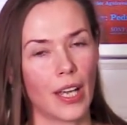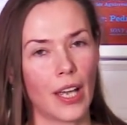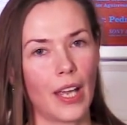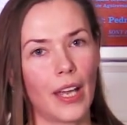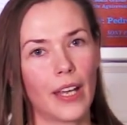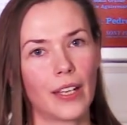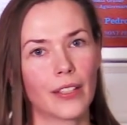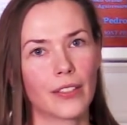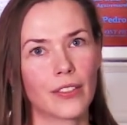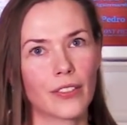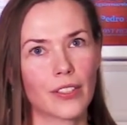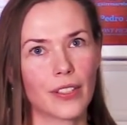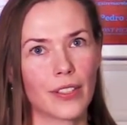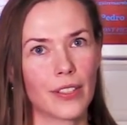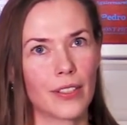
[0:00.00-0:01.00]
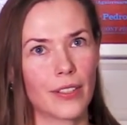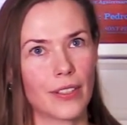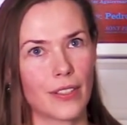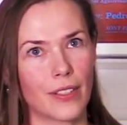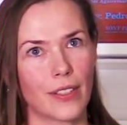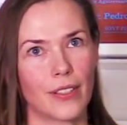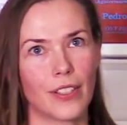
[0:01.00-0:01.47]
and
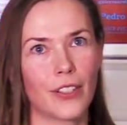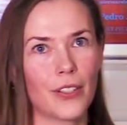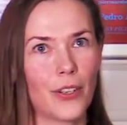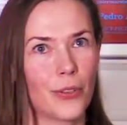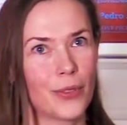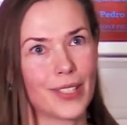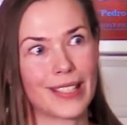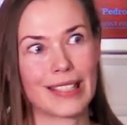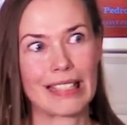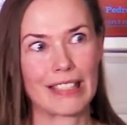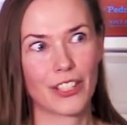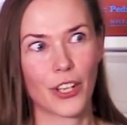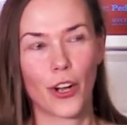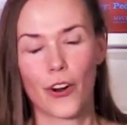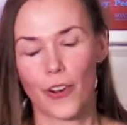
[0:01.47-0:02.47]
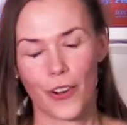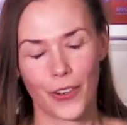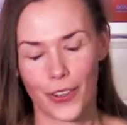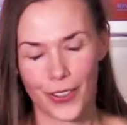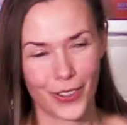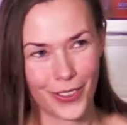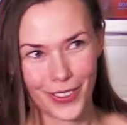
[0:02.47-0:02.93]
you know, it's
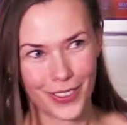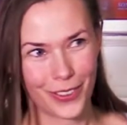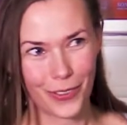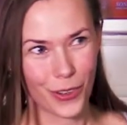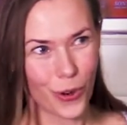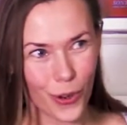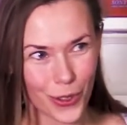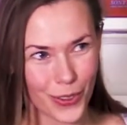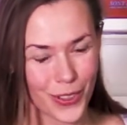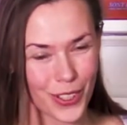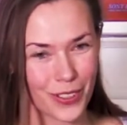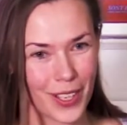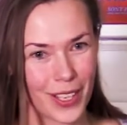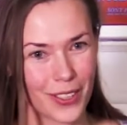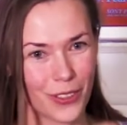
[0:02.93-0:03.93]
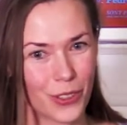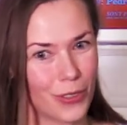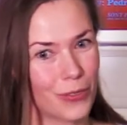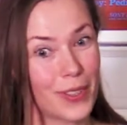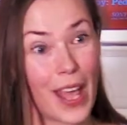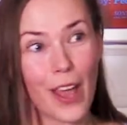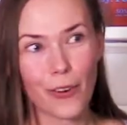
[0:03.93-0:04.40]
harder, of course, than
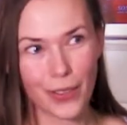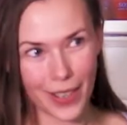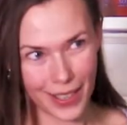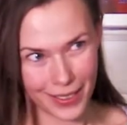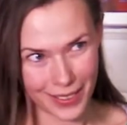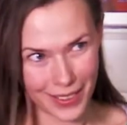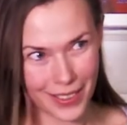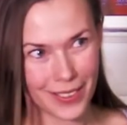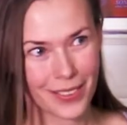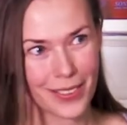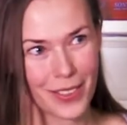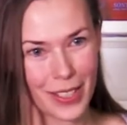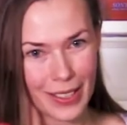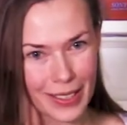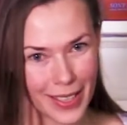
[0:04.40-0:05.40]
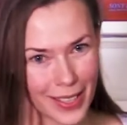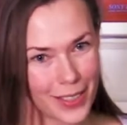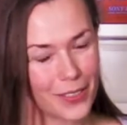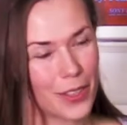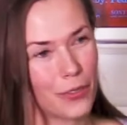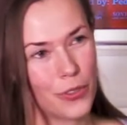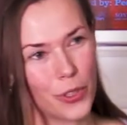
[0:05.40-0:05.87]
to narrate and
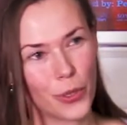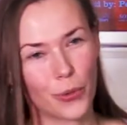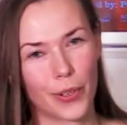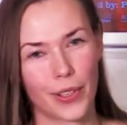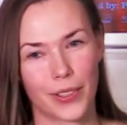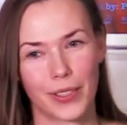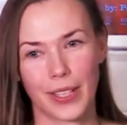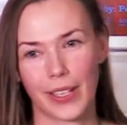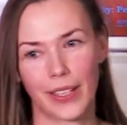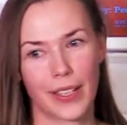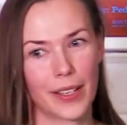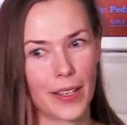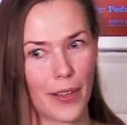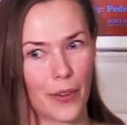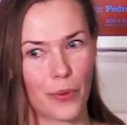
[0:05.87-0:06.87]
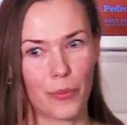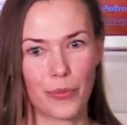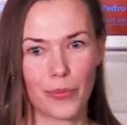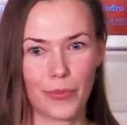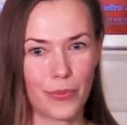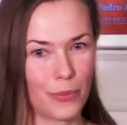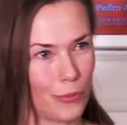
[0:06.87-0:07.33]
lead the viewer, telling
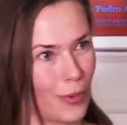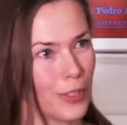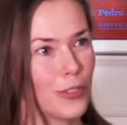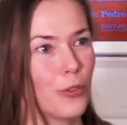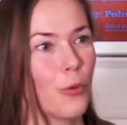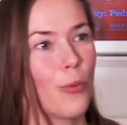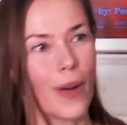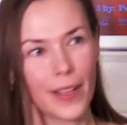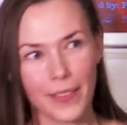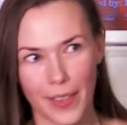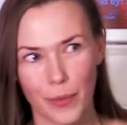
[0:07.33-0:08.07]
him what you want